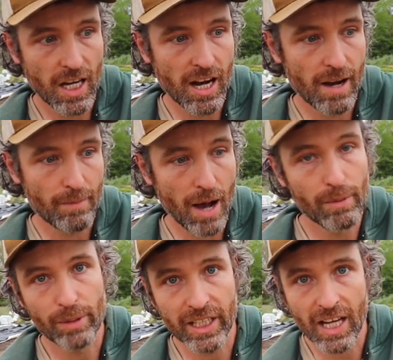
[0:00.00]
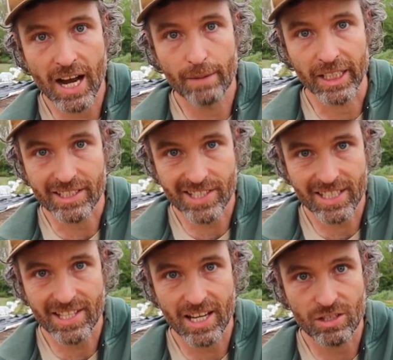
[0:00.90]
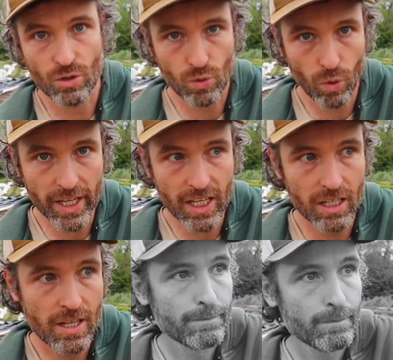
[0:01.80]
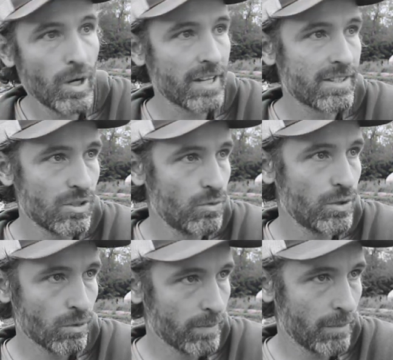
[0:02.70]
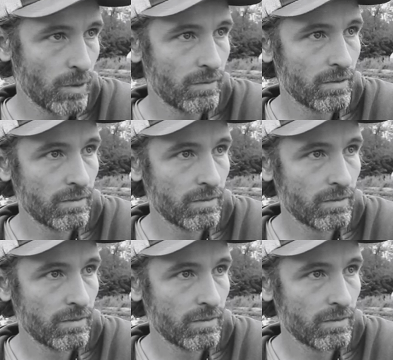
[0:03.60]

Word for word: Um, I'm a big guy, I'm like six eight, two twenty. What, it's YouTube, they won't.